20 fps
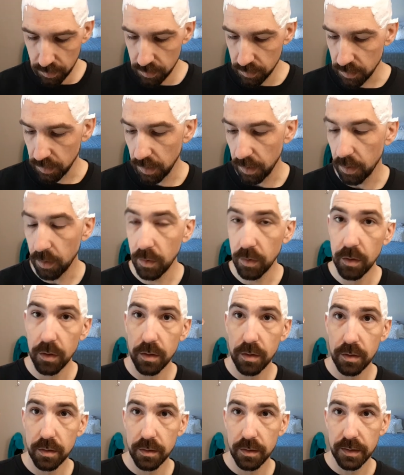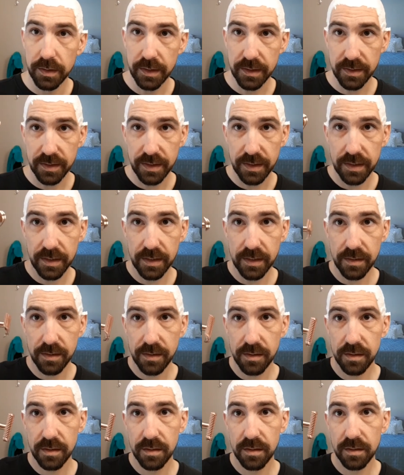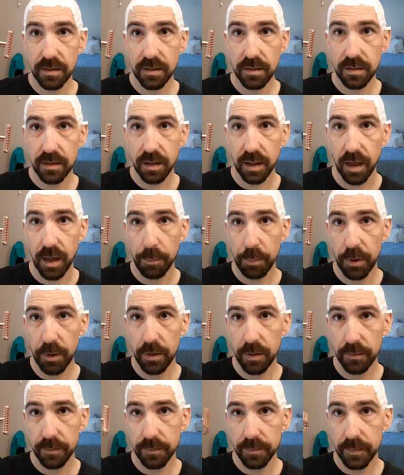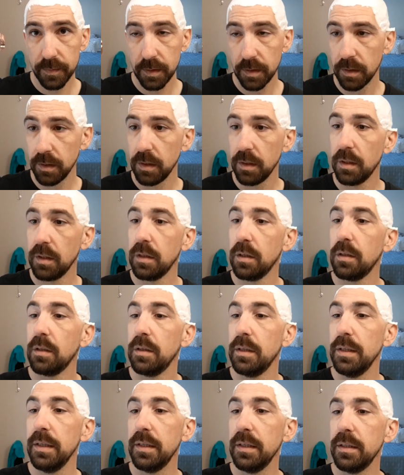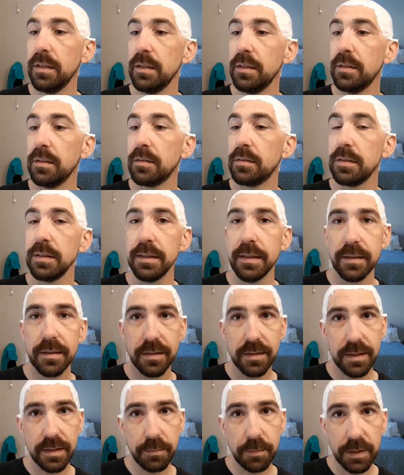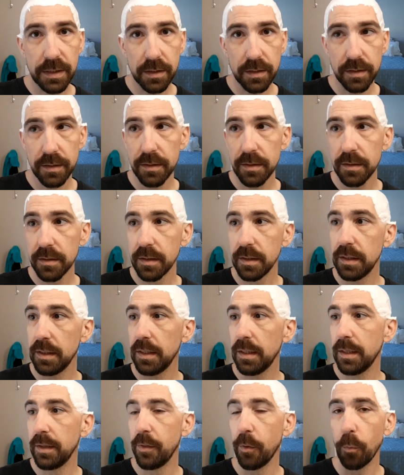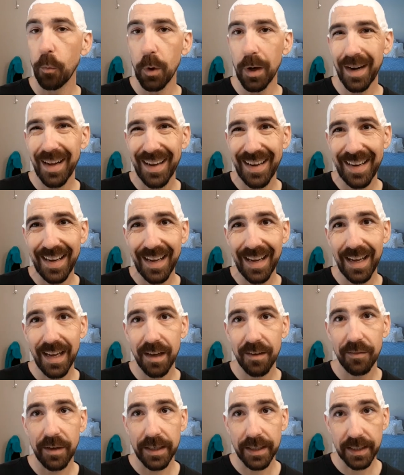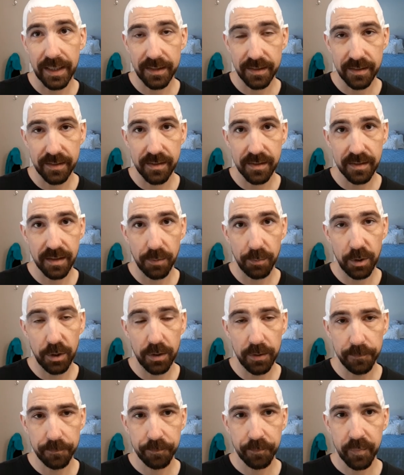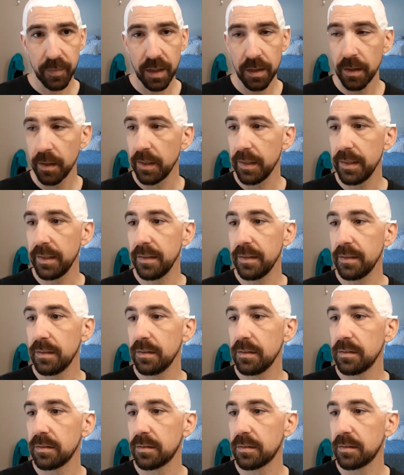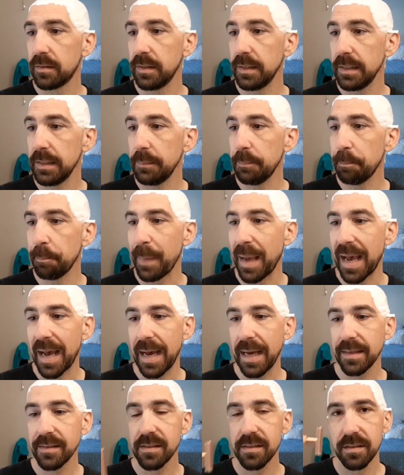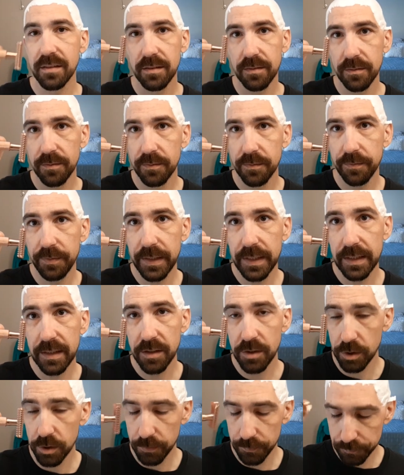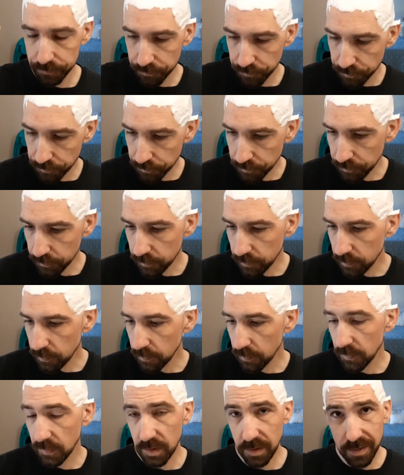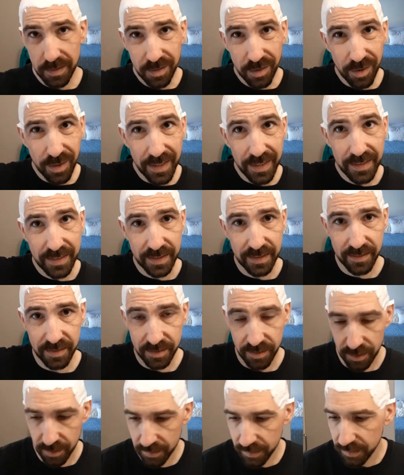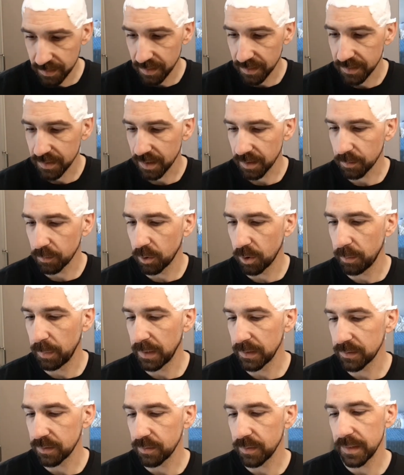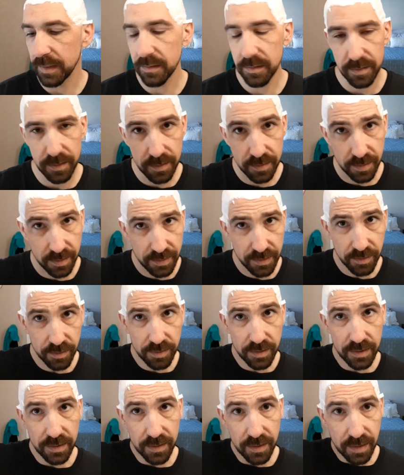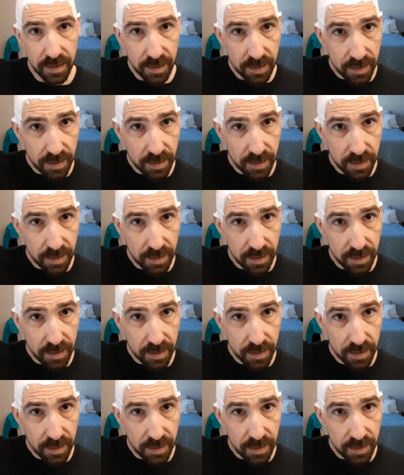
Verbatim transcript: So this is copper. It is C N C milled. Uh, the one I have, I got this summer. It is the matte finish. So let's go ahead and get started, and I'll talk more about the razor as I use it.